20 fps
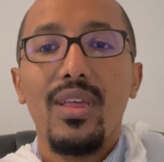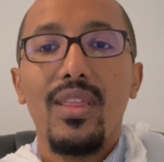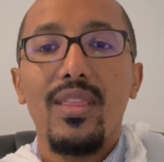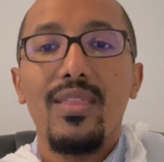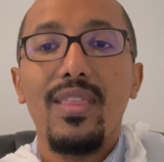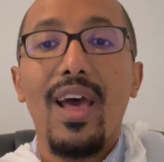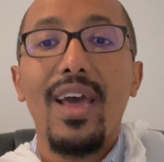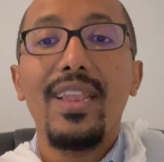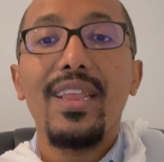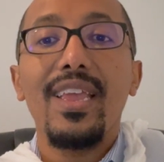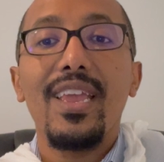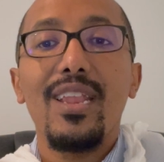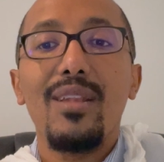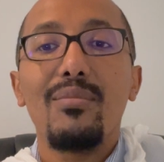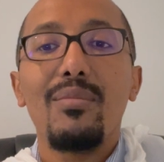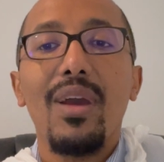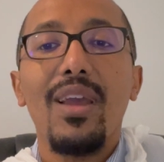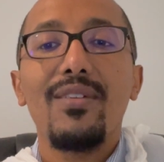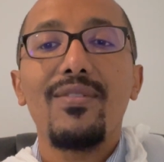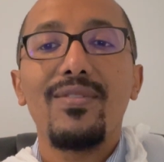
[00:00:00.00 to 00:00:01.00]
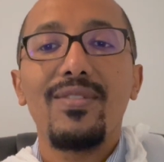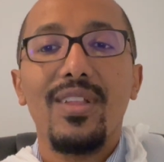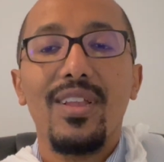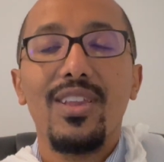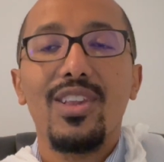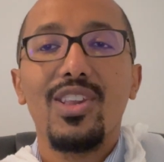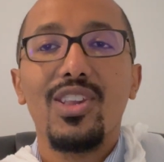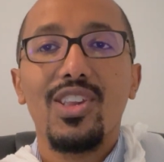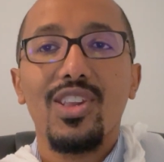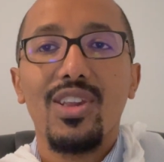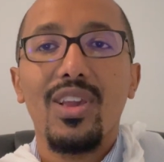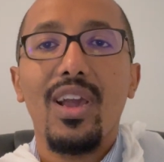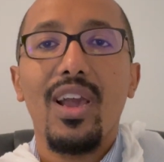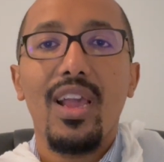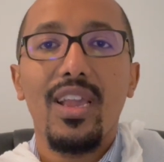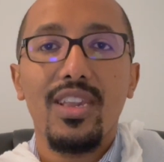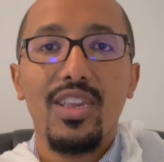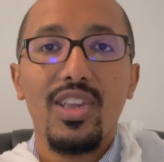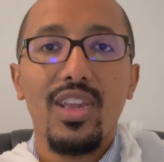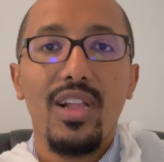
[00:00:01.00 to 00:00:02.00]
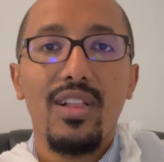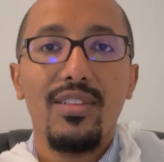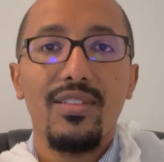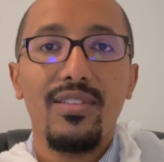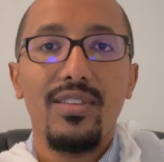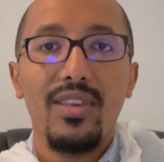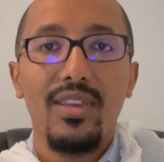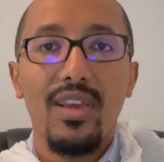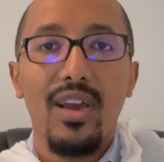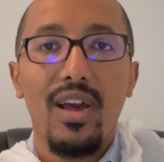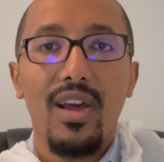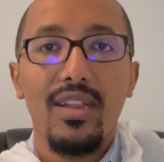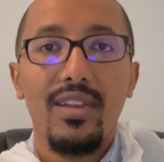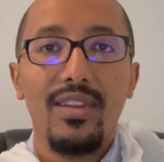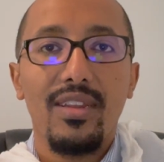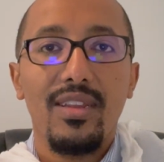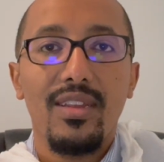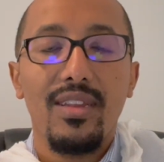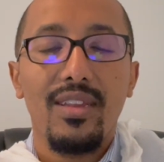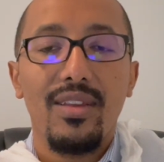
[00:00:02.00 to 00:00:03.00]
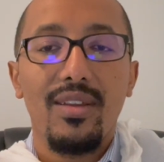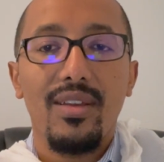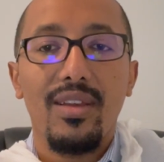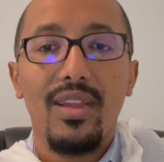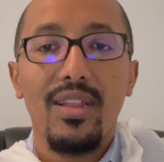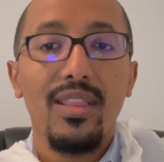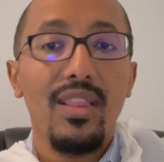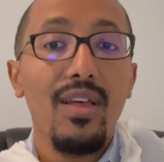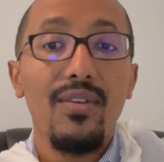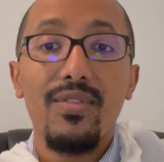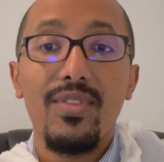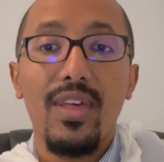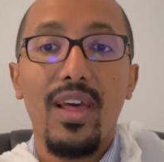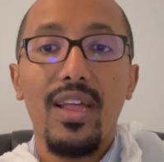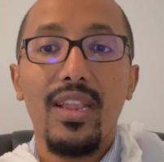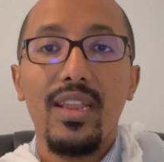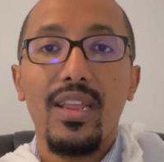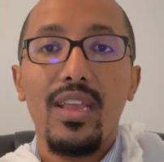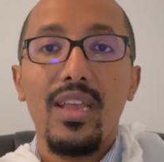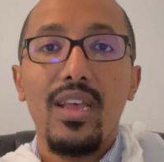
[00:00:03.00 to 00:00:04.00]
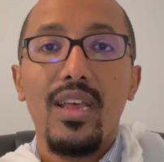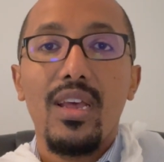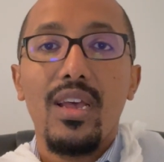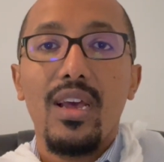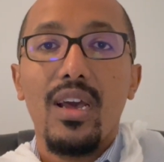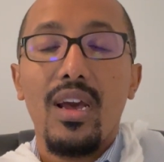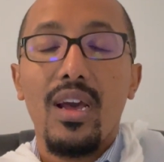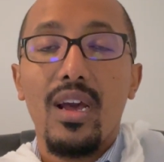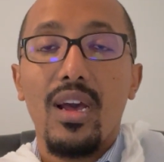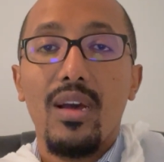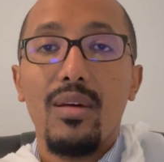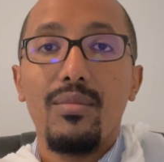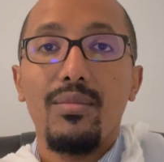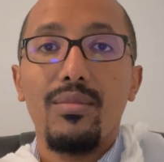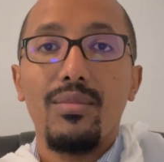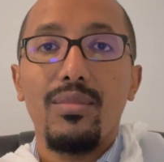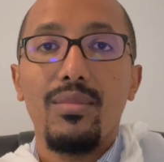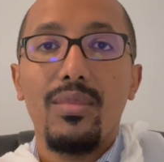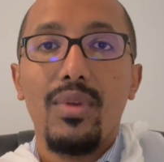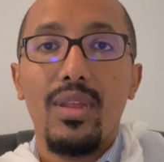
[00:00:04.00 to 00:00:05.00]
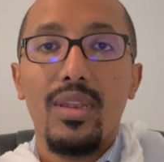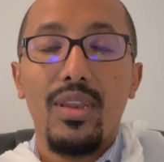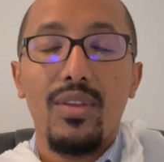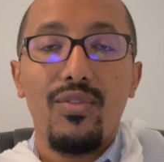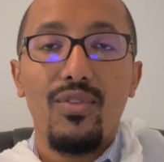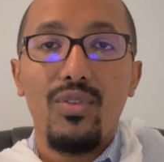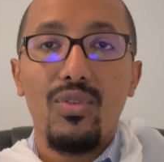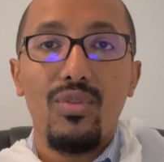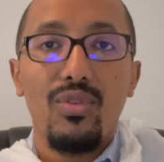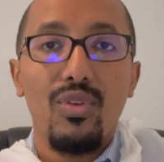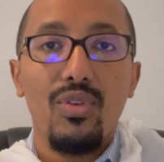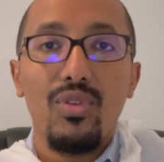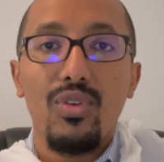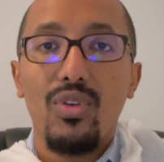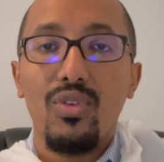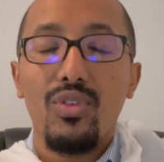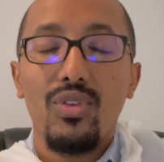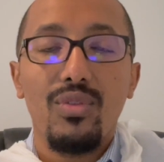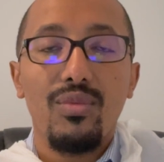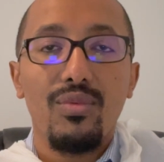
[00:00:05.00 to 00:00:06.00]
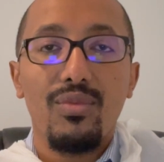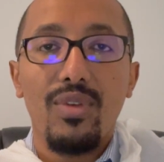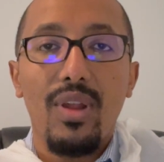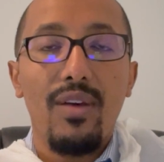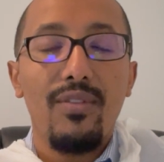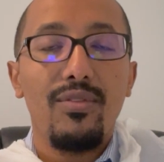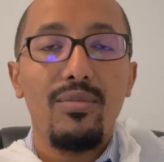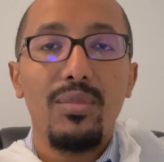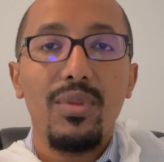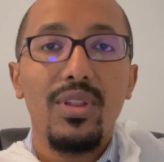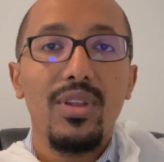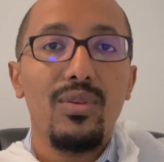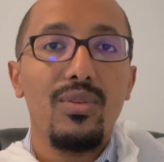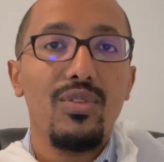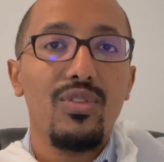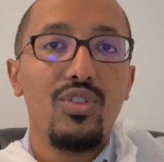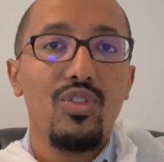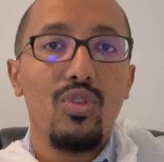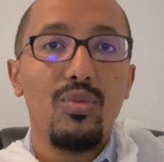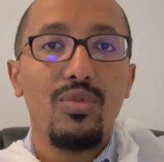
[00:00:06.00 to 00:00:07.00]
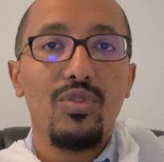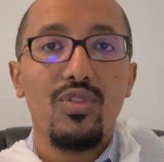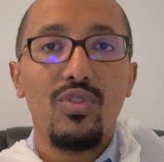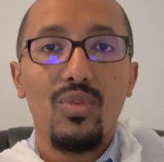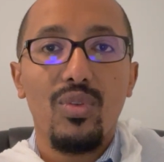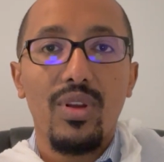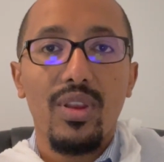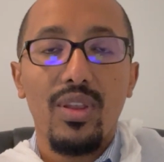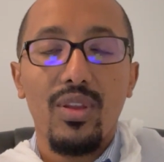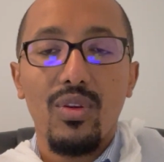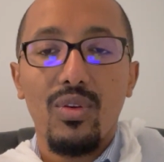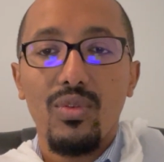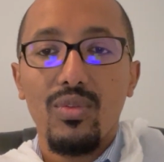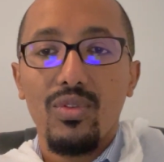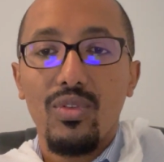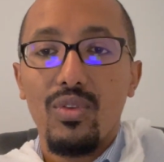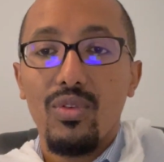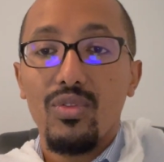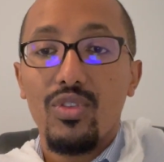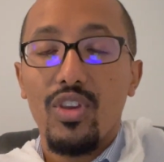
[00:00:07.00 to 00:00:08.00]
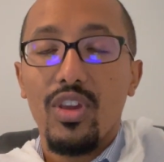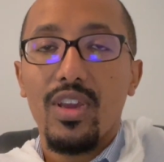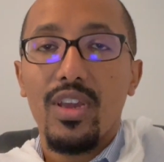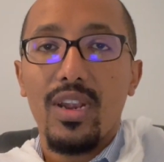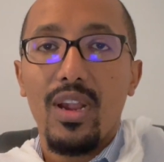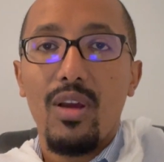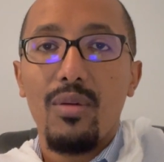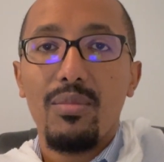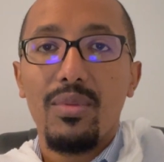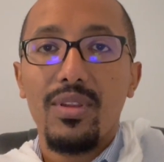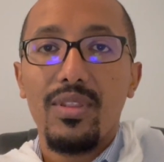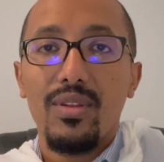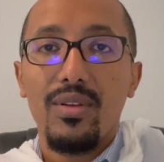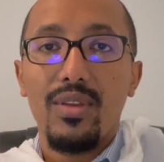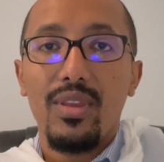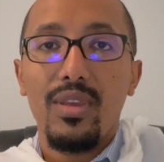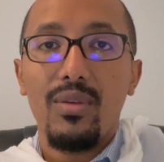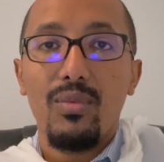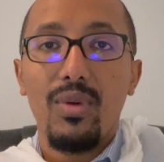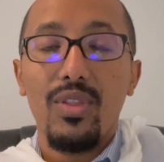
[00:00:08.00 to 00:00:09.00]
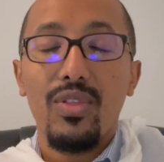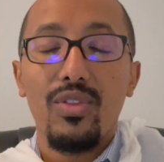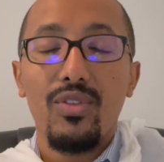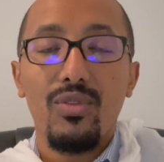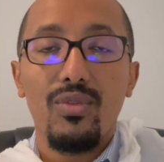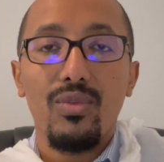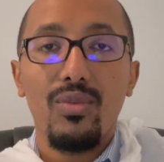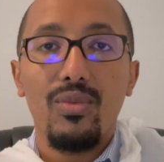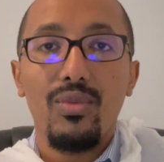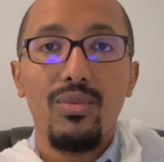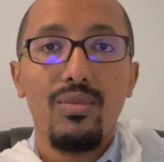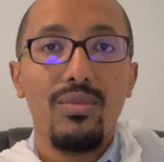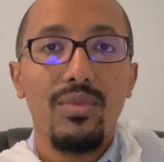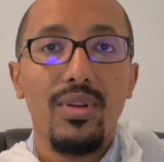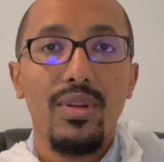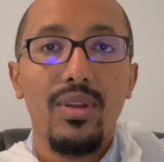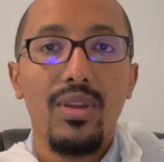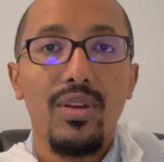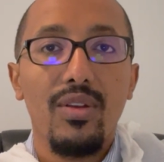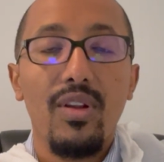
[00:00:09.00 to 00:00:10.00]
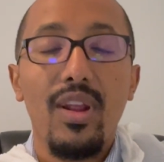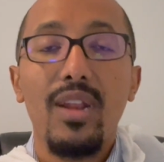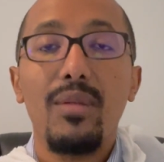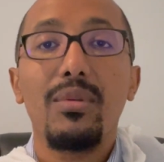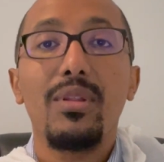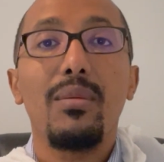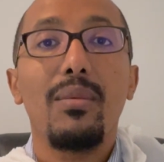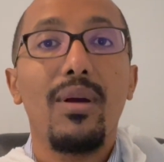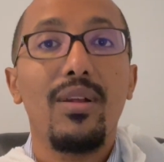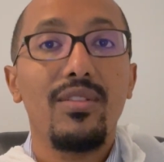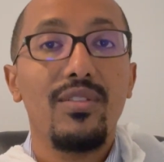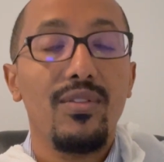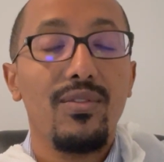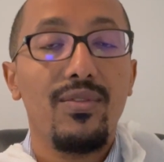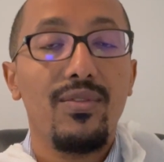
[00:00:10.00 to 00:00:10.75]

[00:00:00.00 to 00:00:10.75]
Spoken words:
that in my flesh I shall see God." I love that. And if you don't know, not familiar with Job's story, go check it out. But there, he went through incredible amounts of